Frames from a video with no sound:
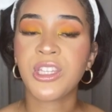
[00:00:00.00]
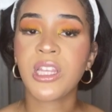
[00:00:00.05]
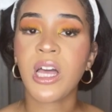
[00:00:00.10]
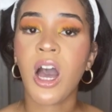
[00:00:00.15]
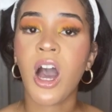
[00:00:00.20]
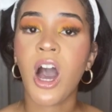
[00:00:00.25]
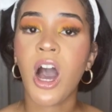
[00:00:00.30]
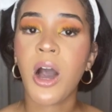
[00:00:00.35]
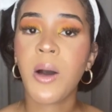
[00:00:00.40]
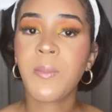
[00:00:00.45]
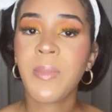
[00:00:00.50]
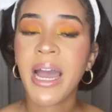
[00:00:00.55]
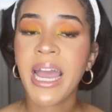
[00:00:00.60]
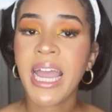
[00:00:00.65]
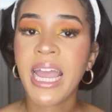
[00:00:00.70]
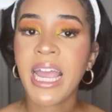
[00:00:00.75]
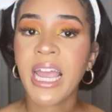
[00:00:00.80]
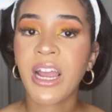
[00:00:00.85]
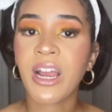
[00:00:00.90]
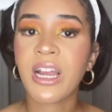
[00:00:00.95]
All my
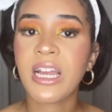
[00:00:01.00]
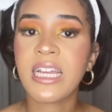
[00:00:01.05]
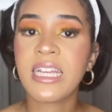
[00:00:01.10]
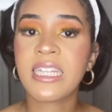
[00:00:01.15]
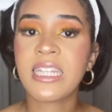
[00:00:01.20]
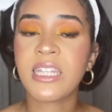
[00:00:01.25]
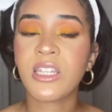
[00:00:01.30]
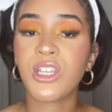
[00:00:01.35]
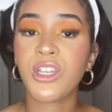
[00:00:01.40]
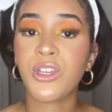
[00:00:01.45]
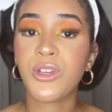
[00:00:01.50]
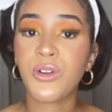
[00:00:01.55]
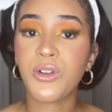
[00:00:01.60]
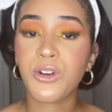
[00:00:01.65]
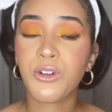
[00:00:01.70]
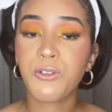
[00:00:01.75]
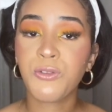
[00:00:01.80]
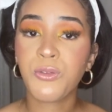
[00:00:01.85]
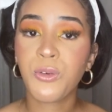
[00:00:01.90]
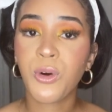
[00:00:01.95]
hair is
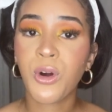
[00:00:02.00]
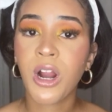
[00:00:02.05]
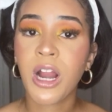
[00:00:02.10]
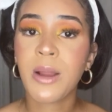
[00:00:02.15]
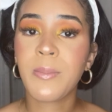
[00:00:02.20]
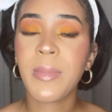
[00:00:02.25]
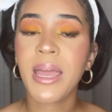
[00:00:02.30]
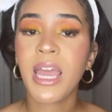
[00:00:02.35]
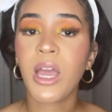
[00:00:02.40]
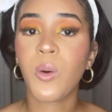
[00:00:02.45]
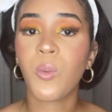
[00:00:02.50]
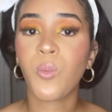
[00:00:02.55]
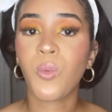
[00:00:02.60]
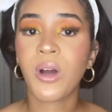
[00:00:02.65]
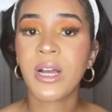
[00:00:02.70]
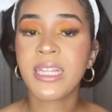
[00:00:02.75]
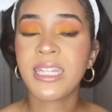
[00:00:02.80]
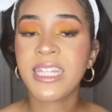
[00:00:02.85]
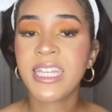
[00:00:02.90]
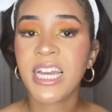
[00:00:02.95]
uniform and
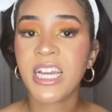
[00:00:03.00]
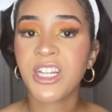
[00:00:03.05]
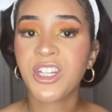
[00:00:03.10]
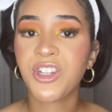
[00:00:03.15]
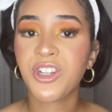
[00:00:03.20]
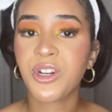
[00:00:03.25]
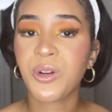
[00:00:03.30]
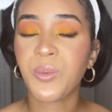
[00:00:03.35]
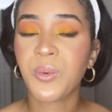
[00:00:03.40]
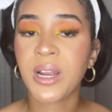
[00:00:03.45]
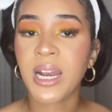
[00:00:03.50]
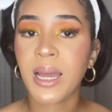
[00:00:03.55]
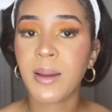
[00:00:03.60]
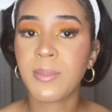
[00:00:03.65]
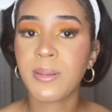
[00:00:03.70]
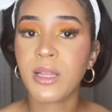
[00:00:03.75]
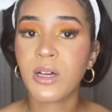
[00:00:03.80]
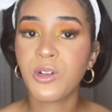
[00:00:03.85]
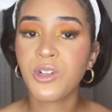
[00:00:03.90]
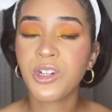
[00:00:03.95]
one texture when I
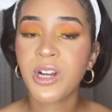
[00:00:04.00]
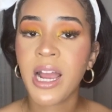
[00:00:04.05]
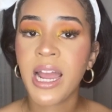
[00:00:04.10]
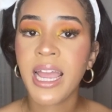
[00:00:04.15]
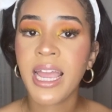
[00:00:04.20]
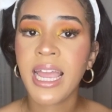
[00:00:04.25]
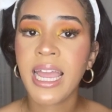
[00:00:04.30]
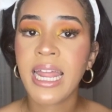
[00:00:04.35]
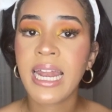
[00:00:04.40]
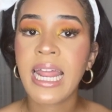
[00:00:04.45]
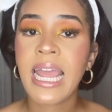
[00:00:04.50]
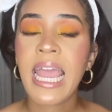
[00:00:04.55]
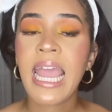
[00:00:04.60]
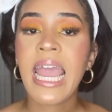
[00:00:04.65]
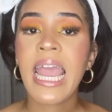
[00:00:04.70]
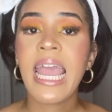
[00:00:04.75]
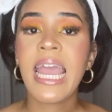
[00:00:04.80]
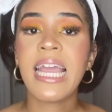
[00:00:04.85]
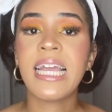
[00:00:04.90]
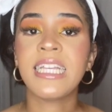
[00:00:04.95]
blow dry it.
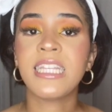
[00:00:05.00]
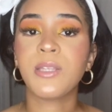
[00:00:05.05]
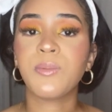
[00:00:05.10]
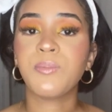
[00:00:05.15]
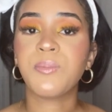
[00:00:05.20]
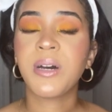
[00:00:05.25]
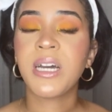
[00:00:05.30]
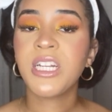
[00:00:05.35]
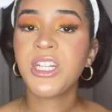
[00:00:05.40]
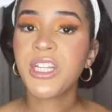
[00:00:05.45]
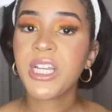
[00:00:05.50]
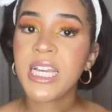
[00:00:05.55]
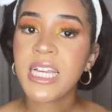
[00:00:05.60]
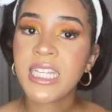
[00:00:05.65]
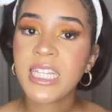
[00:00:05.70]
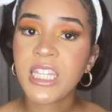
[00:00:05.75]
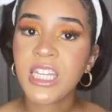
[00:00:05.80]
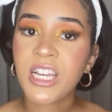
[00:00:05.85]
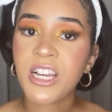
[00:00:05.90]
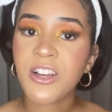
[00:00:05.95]
It's much
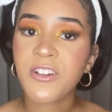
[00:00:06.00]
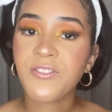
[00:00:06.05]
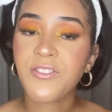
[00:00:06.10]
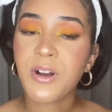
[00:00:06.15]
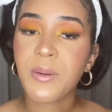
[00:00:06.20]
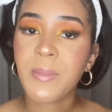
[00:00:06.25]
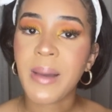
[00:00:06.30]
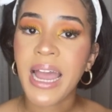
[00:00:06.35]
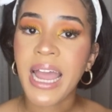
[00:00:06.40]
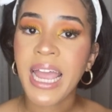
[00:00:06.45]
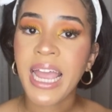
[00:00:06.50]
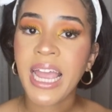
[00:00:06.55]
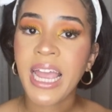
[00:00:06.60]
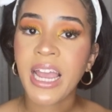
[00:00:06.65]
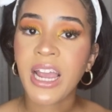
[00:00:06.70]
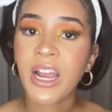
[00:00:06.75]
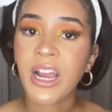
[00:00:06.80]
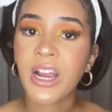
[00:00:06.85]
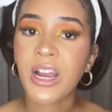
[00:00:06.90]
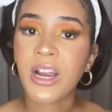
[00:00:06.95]
easier for my
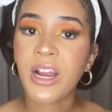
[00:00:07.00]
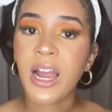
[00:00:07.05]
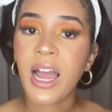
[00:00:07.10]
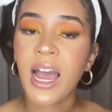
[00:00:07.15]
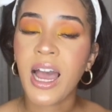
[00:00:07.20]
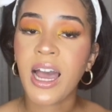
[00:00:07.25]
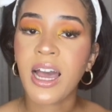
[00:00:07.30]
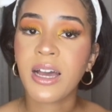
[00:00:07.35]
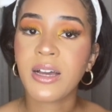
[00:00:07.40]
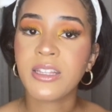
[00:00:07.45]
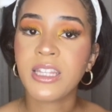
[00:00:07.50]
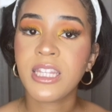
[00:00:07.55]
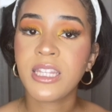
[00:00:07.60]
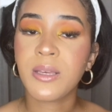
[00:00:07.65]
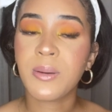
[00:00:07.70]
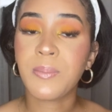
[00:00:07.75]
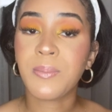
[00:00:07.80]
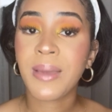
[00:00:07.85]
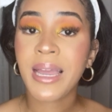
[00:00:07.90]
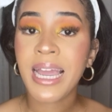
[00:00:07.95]
hair
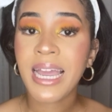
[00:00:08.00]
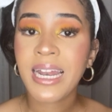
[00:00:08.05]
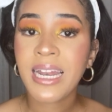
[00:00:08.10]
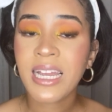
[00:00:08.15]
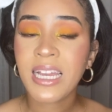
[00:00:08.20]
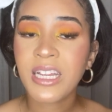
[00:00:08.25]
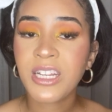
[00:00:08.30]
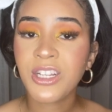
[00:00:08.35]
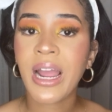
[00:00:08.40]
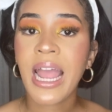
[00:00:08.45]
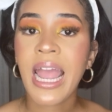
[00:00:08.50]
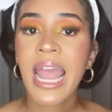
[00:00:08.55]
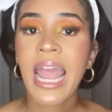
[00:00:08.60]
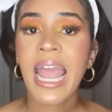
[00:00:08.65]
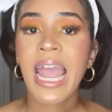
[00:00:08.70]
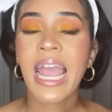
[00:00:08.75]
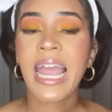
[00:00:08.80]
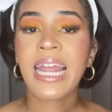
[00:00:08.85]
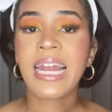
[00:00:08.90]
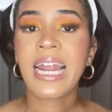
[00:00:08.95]
to manage,
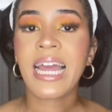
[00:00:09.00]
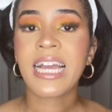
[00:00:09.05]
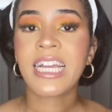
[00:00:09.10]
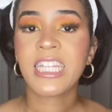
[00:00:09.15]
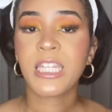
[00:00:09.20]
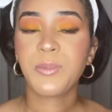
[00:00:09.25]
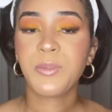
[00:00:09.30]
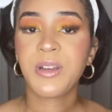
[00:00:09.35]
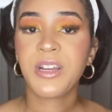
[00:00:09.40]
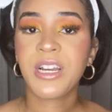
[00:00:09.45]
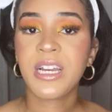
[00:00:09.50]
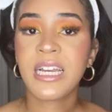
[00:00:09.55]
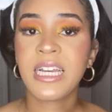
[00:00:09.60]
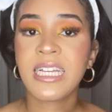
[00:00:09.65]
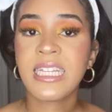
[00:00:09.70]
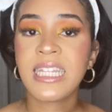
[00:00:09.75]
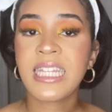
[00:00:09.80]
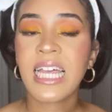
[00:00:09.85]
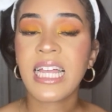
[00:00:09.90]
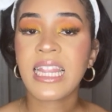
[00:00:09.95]
and I
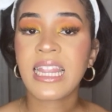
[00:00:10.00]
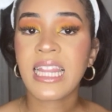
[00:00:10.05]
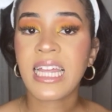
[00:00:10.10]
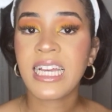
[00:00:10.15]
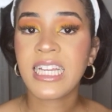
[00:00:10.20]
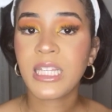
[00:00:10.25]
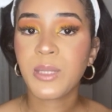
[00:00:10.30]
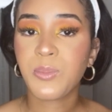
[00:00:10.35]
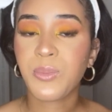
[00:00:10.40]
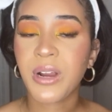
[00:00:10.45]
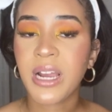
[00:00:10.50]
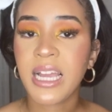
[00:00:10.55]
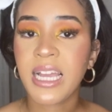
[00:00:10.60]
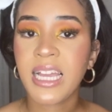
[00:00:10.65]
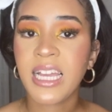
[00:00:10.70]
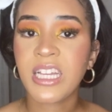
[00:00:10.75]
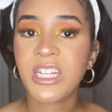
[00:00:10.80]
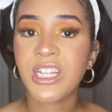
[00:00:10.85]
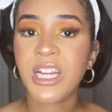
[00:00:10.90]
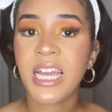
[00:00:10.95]
experience less
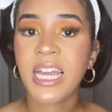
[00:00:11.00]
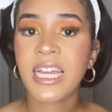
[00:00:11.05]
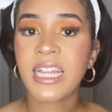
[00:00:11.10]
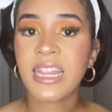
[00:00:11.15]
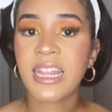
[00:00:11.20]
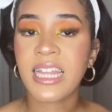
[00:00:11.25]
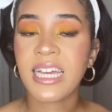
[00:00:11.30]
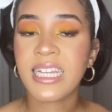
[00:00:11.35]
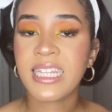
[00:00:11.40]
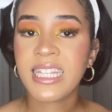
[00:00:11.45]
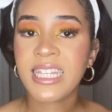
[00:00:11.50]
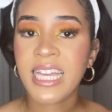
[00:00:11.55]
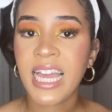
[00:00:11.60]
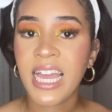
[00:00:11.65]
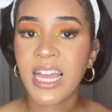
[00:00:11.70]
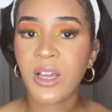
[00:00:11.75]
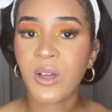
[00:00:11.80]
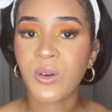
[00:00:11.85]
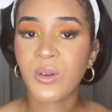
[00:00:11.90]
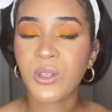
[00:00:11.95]
breakage and less
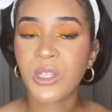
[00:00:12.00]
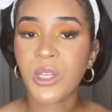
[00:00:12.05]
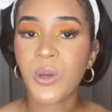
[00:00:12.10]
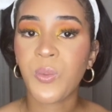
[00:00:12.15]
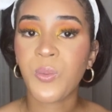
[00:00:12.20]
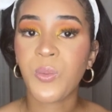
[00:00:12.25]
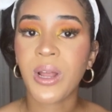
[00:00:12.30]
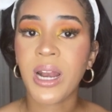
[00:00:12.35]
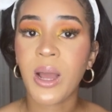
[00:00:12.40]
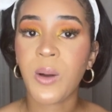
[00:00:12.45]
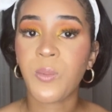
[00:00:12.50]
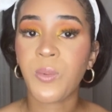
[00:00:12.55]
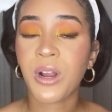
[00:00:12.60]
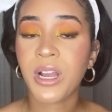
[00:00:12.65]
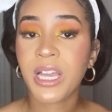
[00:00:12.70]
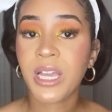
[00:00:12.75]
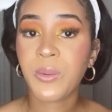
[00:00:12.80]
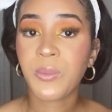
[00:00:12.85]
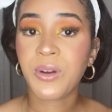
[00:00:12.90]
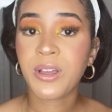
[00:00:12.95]
tangles when I'm
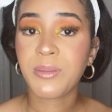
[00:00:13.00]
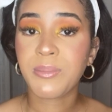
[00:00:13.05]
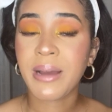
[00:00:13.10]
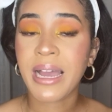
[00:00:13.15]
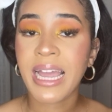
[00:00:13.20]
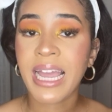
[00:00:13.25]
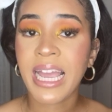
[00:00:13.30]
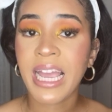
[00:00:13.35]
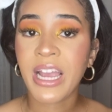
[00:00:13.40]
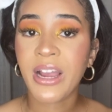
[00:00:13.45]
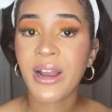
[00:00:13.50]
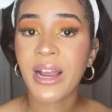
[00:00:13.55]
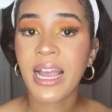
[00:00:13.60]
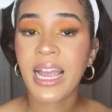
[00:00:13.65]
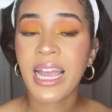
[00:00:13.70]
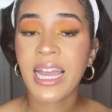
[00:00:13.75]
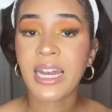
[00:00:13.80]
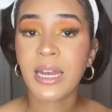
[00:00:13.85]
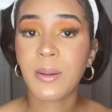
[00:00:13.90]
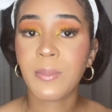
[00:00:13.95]
working with my hair
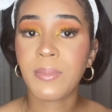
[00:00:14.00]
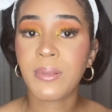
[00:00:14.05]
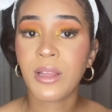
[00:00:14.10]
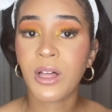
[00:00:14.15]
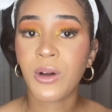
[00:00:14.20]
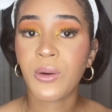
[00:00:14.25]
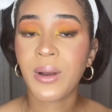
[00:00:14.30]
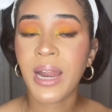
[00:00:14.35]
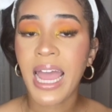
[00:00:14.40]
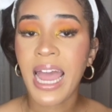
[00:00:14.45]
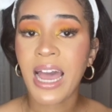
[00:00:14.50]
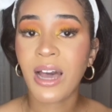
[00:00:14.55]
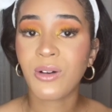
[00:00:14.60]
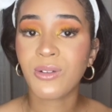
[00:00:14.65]
in a blowed out